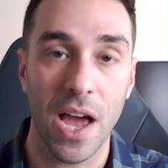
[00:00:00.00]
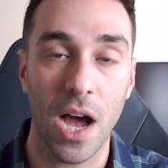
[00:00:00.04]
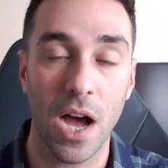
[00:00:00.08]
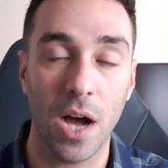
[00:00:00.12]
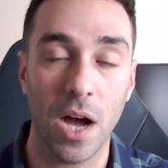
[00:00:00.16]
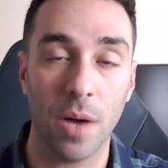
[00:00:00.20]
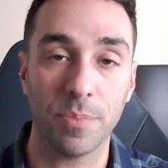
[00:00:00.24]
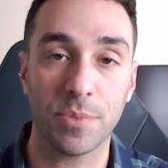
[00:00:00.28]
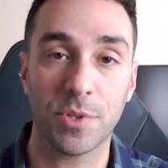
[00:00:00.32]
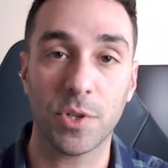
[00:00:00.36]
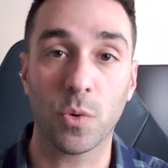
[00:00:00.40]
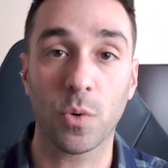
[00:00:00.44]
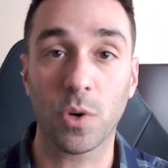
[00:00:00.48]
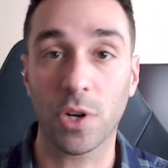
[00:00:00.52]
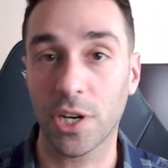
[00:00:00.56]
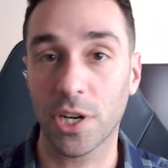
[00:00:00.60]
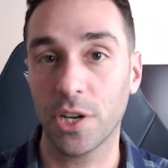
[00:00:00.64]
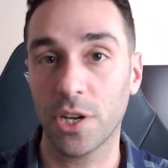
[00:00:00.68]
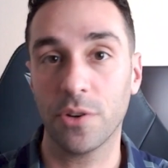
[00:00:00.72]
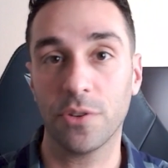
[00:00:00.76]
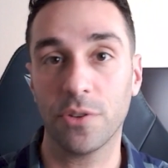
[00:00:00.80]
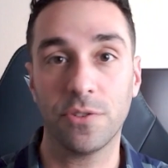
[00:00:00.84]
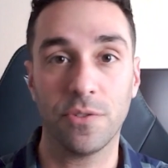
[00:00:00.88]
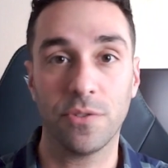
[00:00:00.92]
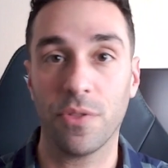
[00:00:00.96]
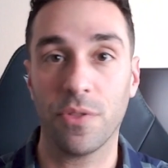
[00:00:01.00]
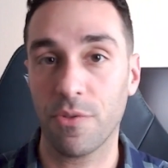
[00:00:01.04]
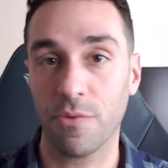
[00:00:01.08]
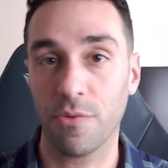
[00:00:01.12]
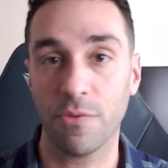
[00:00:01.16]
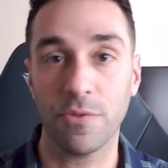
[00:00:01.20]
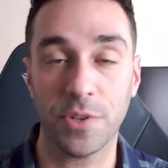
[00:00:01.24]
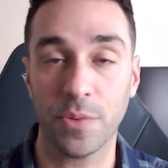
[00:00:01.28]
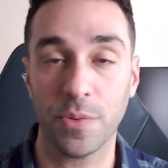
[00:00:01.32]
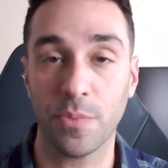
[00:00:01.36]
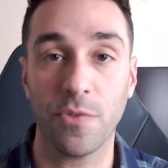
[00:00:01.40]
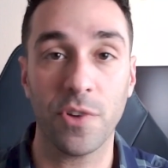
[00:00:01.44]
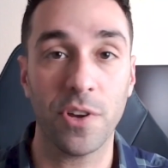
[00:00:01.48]
Um, so we're going to go
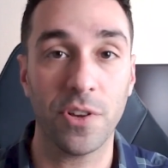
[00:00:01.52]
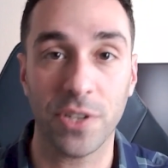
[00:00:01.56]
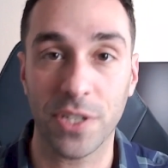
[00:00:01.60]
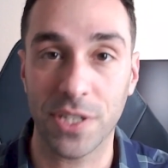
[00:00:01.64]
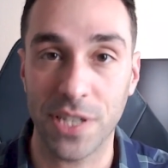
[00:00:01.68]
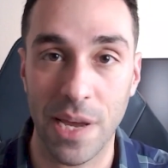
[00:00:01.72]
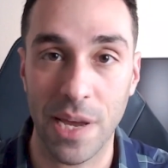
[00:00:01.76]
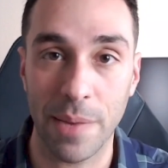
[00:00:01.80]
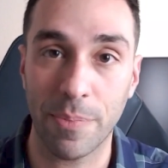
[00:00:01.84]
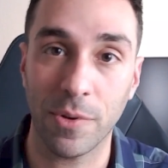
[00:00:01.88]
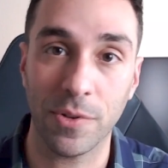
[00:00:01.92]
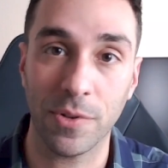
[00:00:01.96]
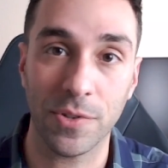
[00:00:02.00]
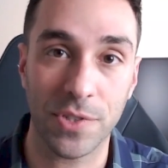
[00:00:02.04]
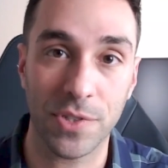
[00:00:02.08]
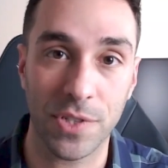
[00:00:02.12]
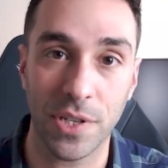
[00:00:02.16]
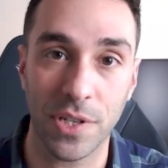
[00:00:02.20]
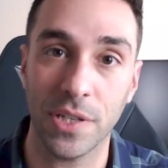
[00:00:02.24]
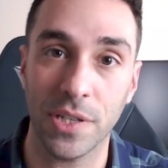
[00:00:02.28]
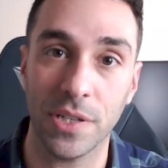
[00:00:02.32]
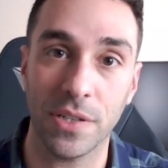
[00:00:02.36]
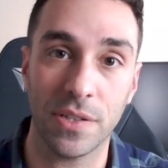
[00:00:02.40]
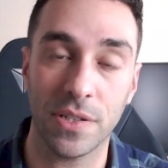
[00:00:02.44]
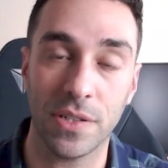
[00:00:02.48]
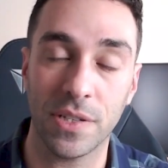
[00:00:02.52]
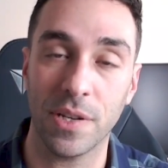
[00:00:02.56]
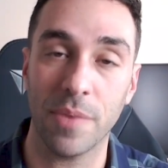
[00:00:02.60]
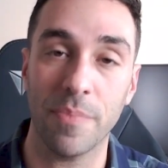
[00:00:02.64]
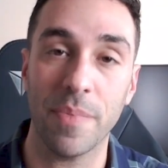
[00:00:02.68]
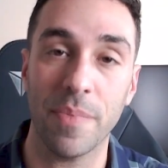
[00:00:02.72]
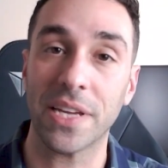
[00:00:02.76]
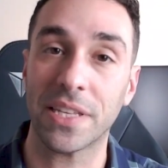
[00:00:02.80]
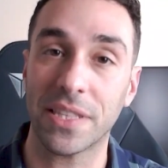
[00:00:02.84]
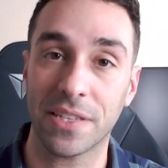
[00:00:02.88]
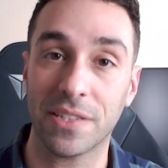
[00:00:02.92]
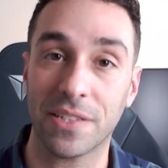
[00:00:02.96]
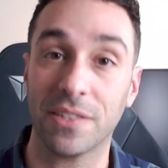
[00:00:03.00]
through some real examples to, to
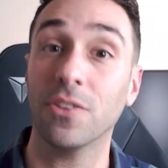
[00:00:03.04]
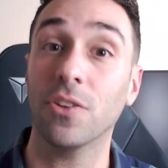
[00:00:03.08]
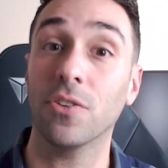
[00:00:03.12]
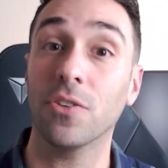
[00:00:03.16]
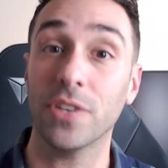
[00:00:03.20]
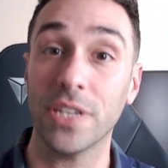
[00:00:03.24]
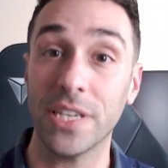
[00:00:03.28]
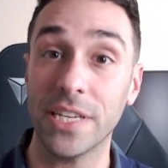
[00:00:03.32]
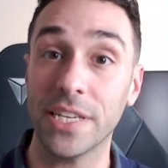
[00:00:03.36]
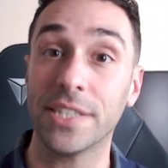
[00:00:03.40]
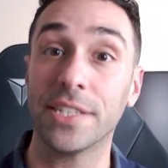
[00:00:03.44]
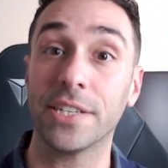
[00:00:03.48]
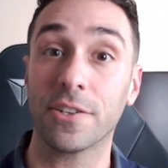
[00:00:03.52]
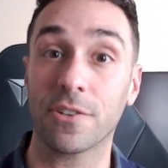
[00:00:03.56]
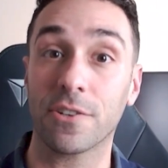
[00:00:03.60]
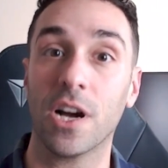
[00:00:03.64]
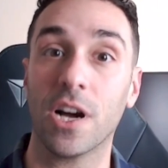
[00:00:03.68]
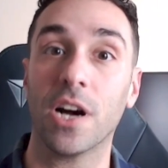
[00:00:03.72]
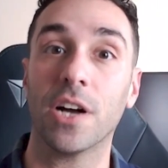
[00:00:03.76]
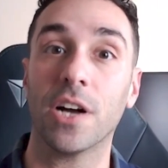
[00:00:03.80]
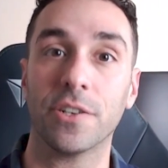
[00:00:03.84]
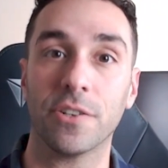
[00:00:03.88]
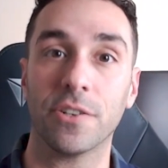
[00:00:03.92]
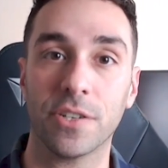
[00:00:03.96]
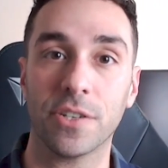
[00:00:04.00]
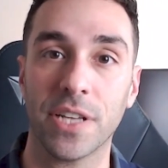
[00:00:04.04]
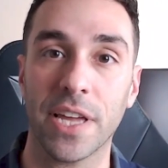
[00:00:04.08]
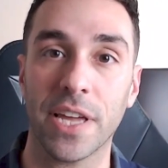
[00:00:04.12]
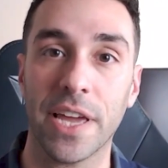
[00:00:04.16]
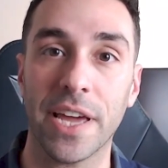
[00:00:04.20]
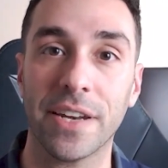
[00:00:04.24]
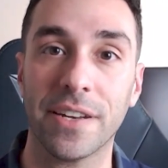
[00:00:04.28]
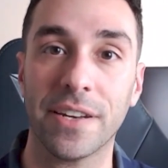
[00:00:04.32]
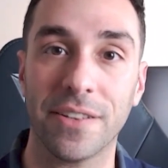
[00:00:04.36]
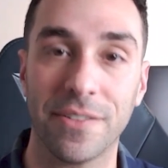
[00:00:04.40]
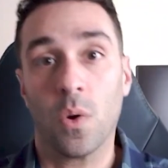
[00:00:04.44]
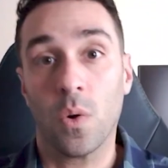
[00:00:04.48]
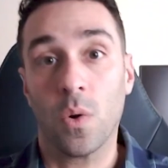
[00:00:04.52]
make this a little easier to
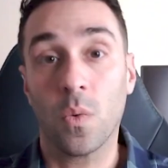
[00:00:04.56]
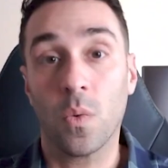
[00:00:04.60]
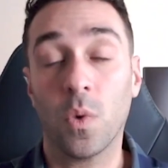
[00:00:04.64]
understand.